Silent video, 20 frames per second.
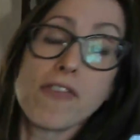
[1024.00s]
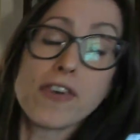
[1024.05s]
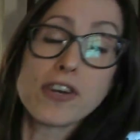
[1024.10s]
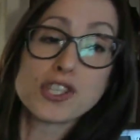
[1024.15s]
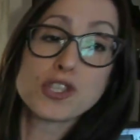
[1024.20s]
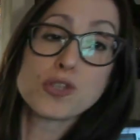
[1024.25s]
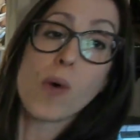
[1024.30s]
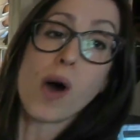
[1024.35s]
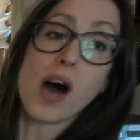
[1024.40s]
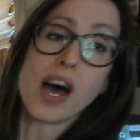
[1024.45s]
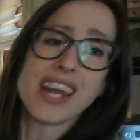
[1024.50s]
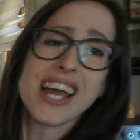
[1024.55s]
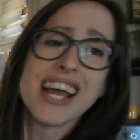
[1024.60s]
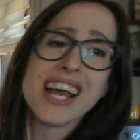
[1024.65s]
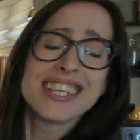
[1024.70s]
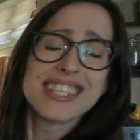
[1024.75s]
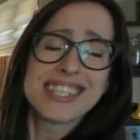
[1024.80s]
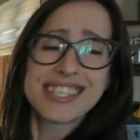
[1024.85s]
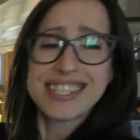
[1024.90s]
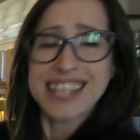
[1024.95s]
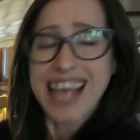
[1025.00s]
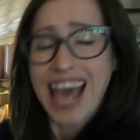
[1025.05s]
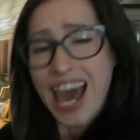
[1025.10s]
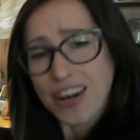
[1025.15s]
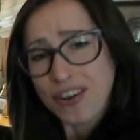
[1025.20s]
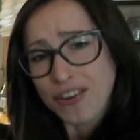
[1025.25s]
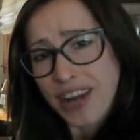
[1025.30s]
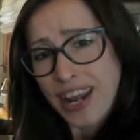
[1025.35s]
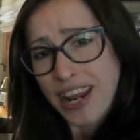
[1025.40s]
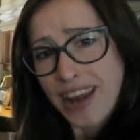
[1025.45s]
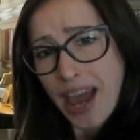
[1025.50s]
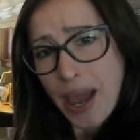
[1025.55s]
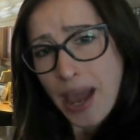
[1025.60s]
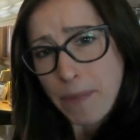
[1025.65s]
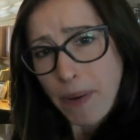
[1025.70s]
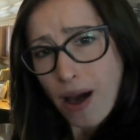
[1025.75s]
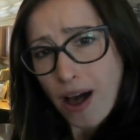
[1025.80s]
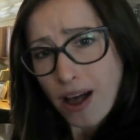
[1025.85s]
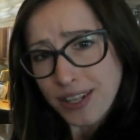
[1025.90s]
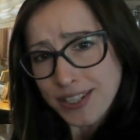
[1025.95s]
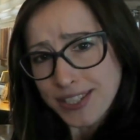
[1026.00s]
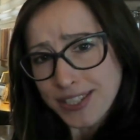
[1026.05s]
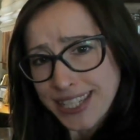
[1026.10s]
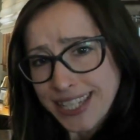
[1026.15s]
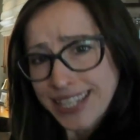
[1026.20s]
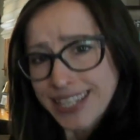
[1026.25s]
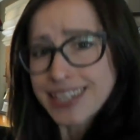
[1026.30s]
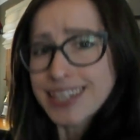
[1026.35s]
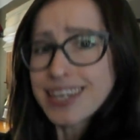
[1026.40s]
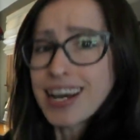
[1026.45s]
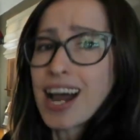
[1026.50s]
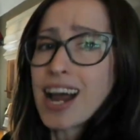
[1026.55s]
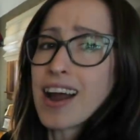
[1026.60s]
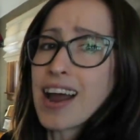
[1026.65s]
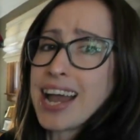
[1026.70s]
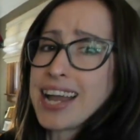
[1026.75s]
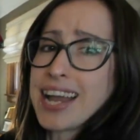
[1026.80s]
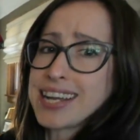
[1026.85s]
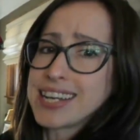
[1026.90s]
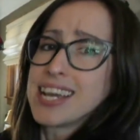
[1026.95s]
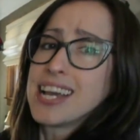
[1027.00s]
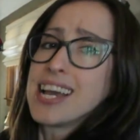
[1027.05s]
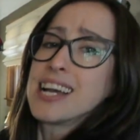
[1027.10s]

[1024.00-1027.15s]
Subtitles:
First one, Saturday night palsy, all right?